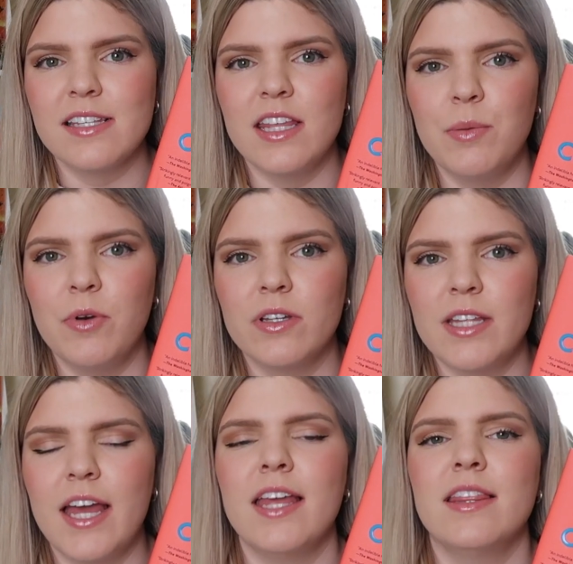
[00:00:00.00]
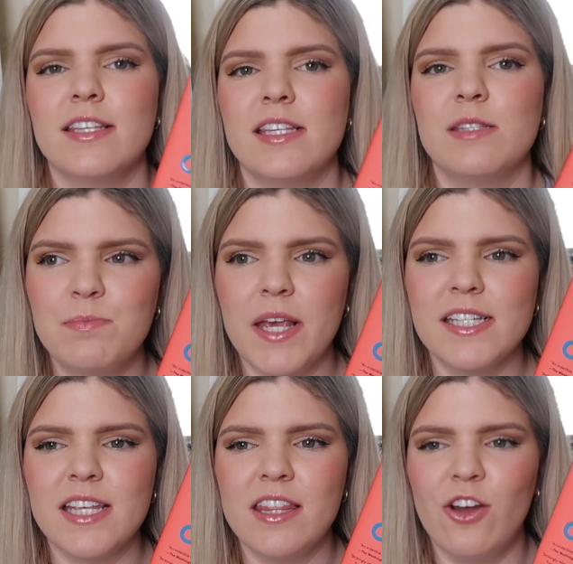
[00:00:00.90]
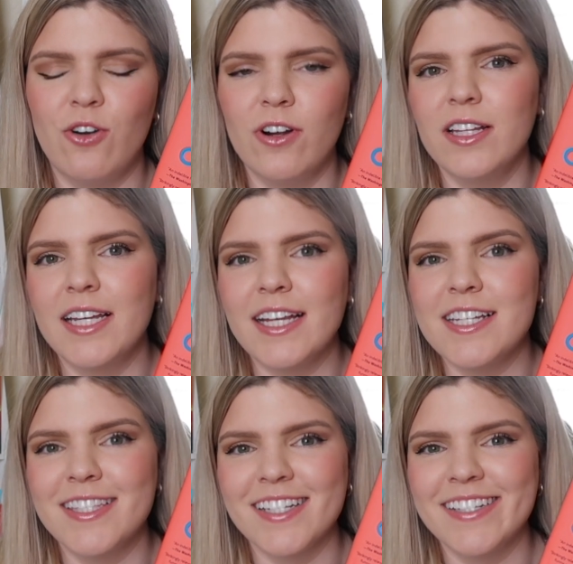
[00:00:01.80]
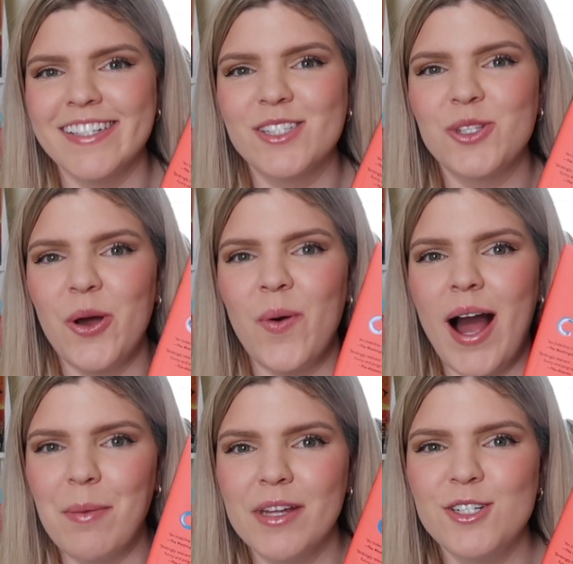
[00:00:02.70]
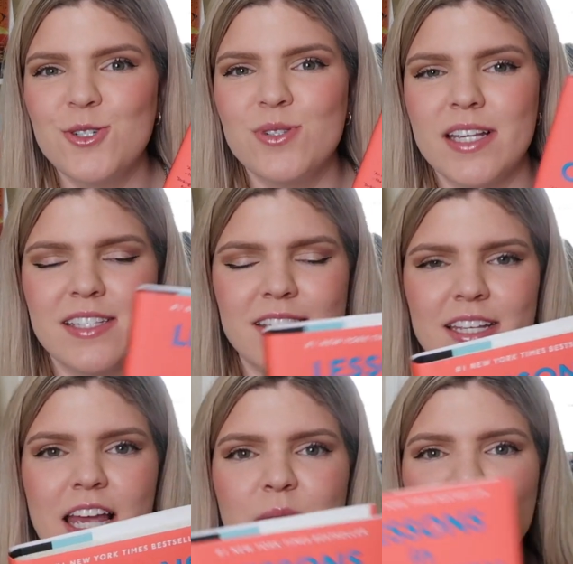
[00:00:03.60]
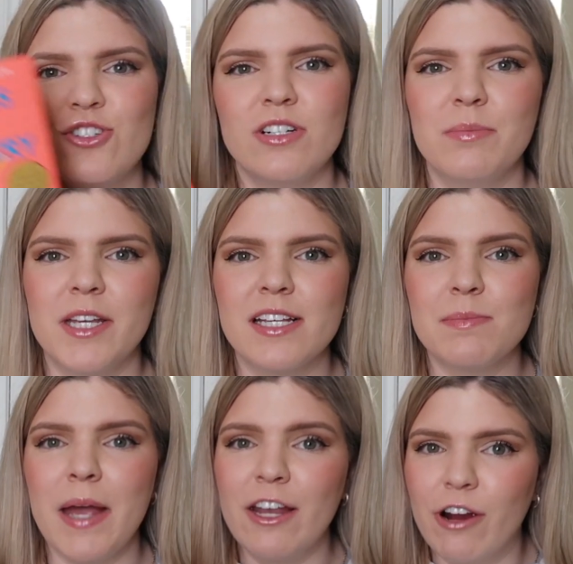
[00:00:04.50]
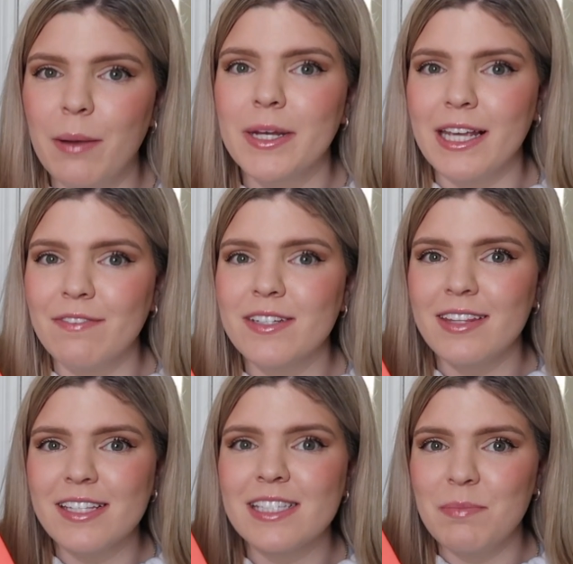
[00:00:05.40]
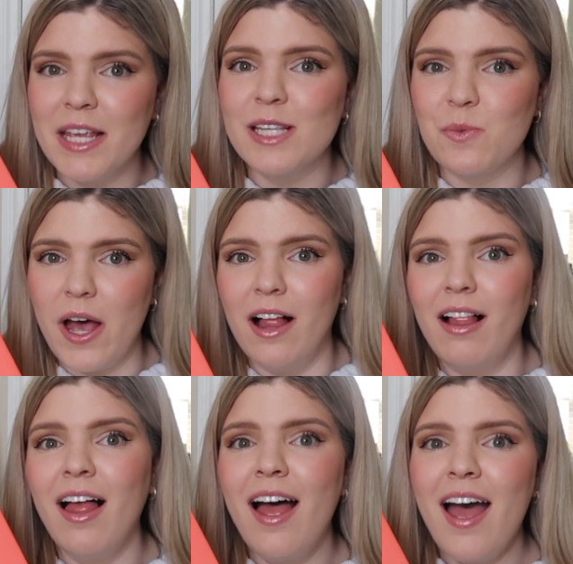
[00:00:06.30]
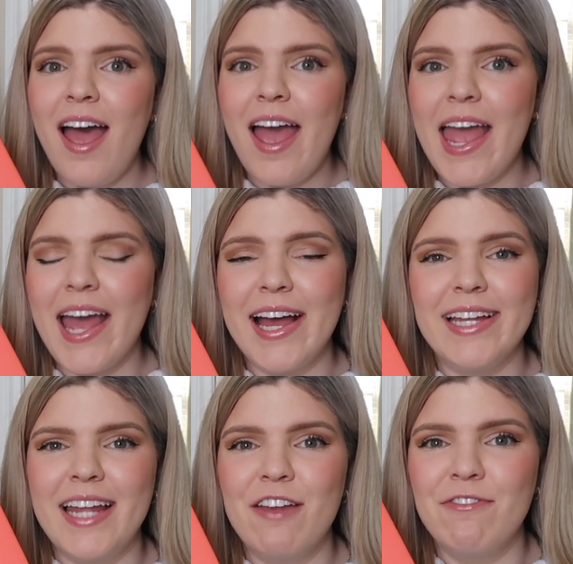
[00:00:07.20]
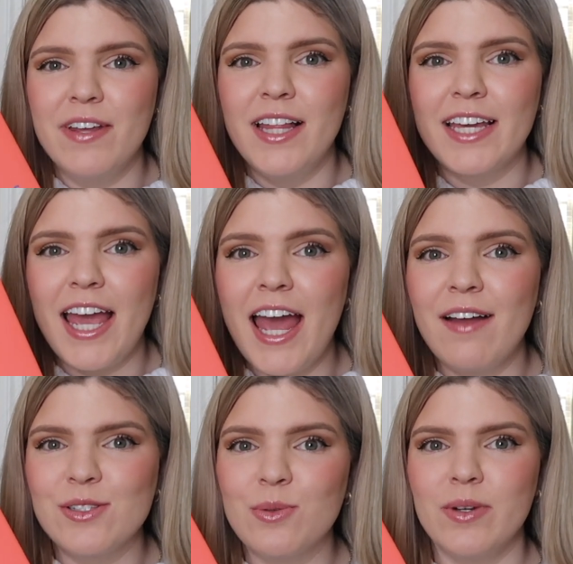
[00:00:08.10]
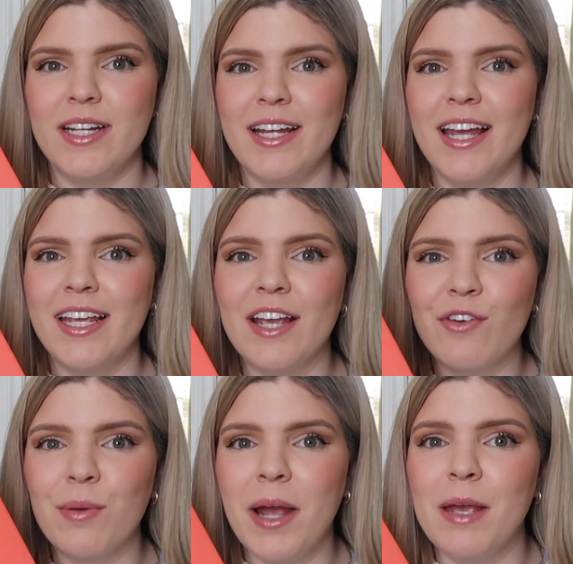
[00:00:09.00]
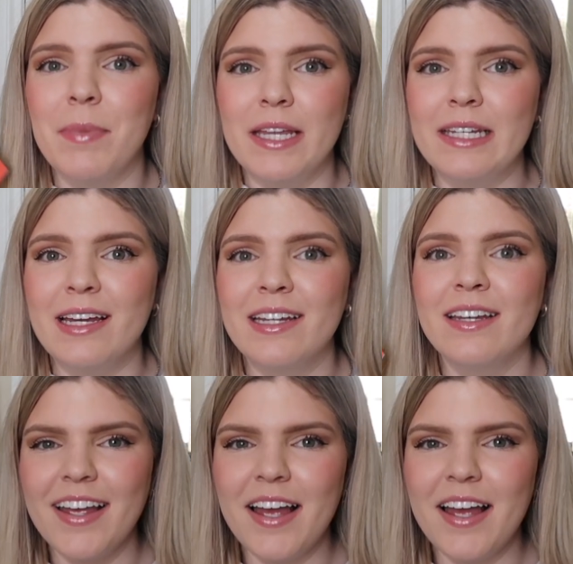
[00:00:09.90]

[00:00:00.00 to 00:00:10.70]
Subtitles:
it in the book that this is based in the early 1960s. So I'm gonna choose Lessons in Chemistry because my grandma gifted this to me as well. And I feel like I have to read it and give her my opinion.